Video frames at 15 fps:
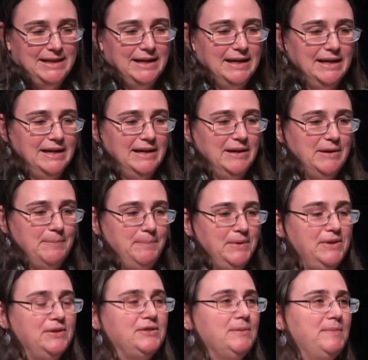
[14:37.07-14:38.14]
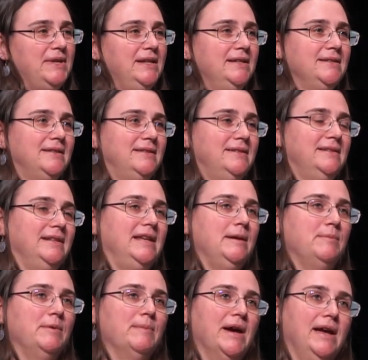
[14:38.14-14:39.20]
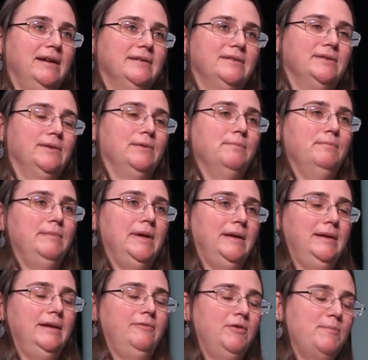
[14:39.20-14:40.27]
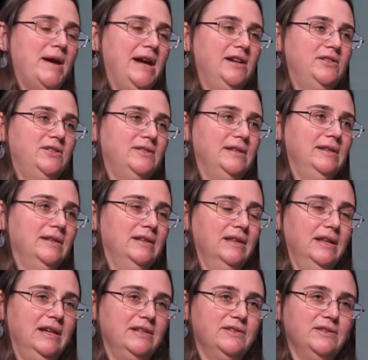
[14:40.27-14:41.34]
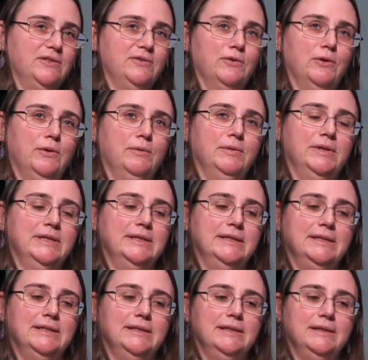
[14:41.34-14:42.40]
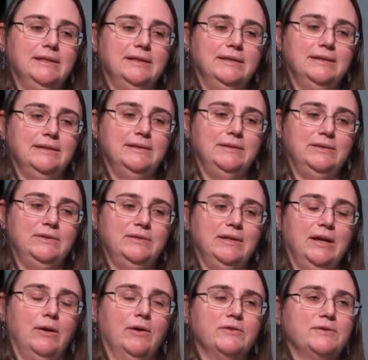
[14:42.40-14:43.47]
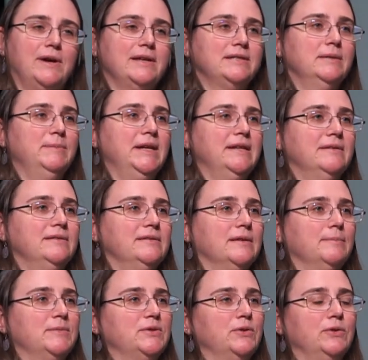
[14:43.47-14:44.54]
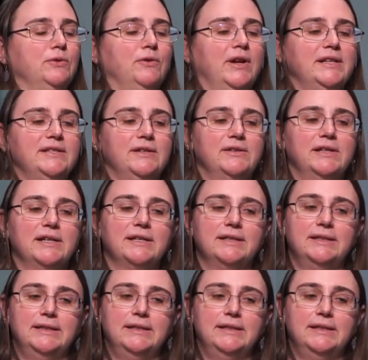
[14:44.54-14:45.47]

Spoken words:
But there's some things to keep in mind. So if your package is in the Linux distro, it also has to meet some certain criteria.